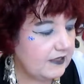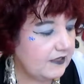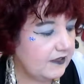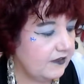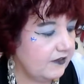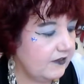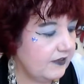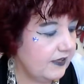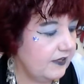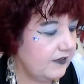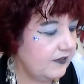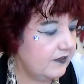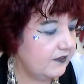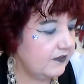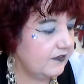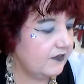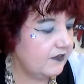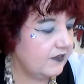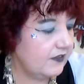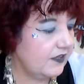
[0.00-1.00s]
here. Okay,
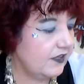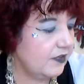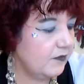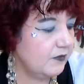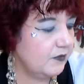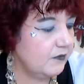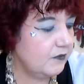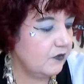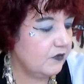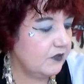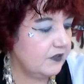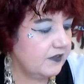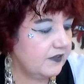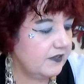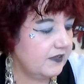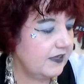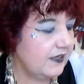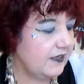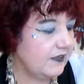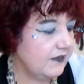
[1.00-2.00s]
there's a couple more
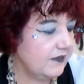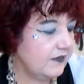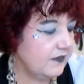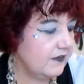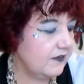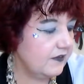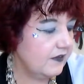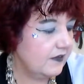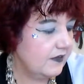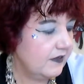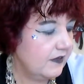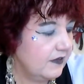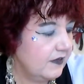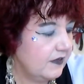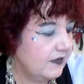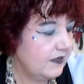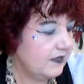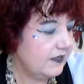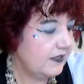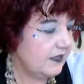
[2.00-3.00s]
things.
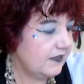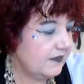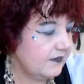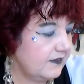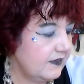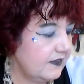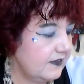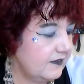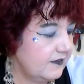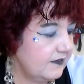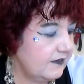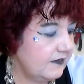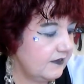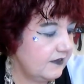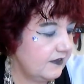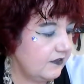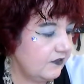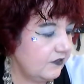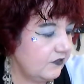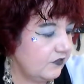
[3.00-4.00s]
Next thing is
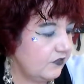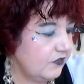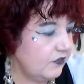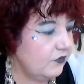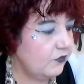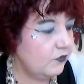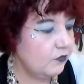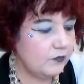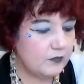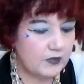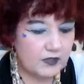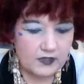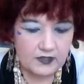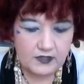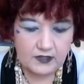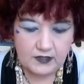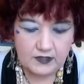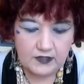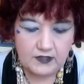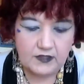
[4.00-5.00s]
another tube.
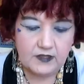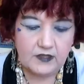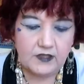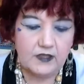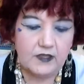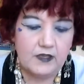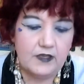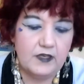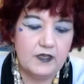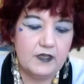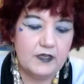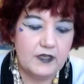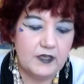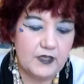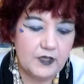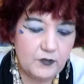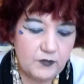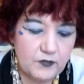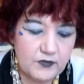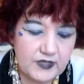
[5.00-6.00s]

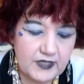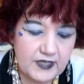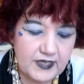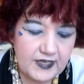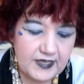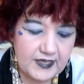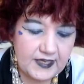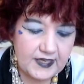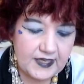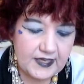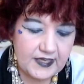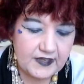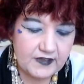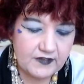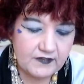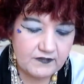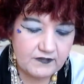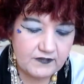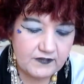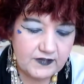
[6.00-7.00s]
And we
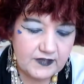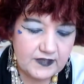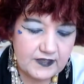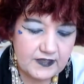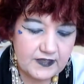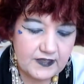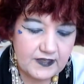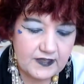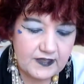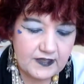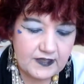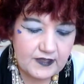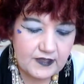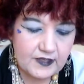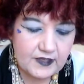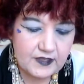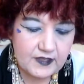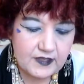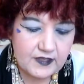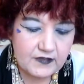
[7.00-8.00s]
have
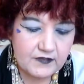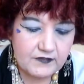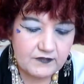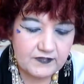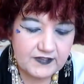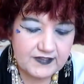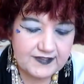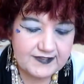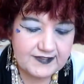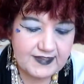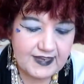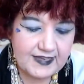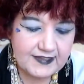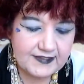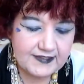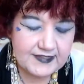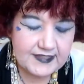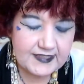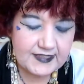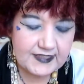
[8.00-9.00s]

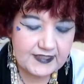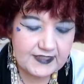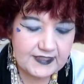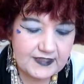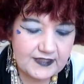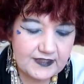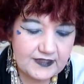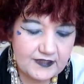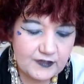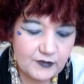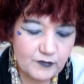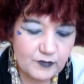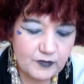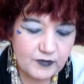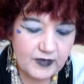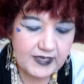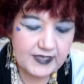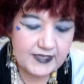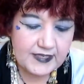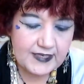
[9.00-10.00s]
Vasanti
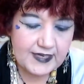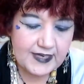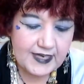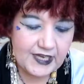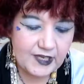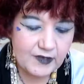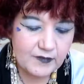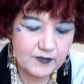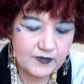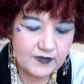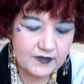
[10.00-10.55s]
Brighten Up